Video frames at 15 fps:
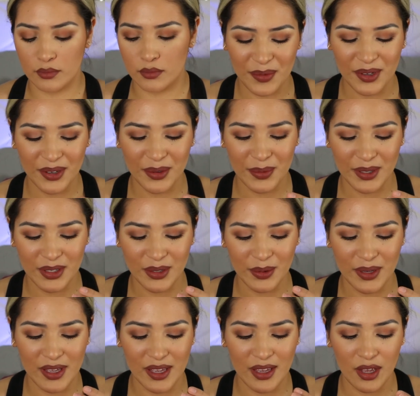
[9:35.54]
I'm gonna be
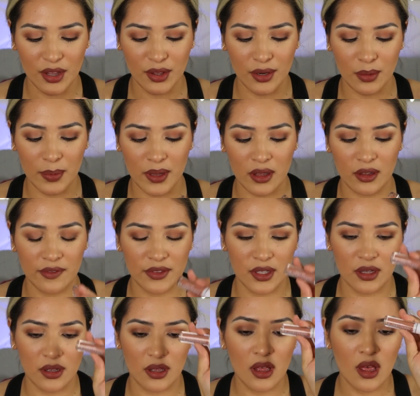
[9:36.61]
doing a little bit of
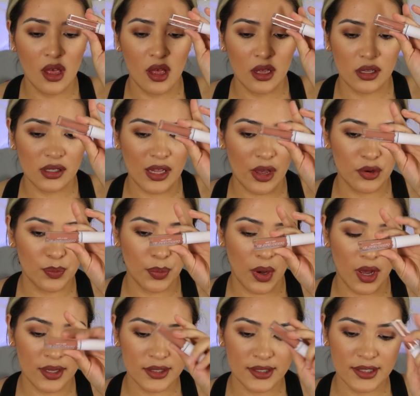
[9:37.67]
the Cloud
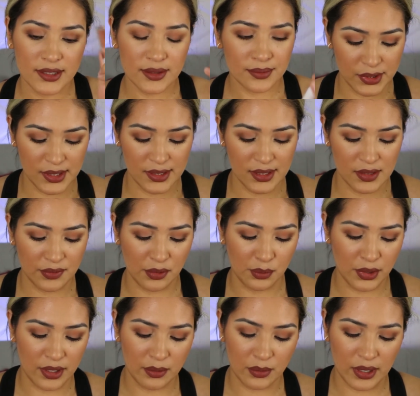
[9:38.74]
Pot. This is from
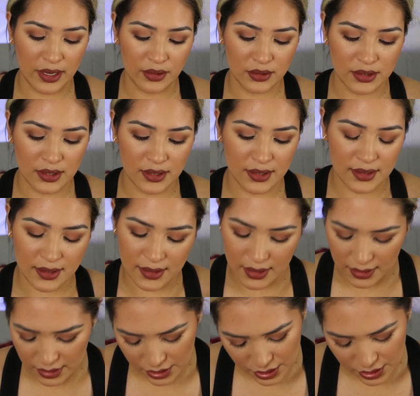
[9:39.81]
Wet n Wild, and this is in the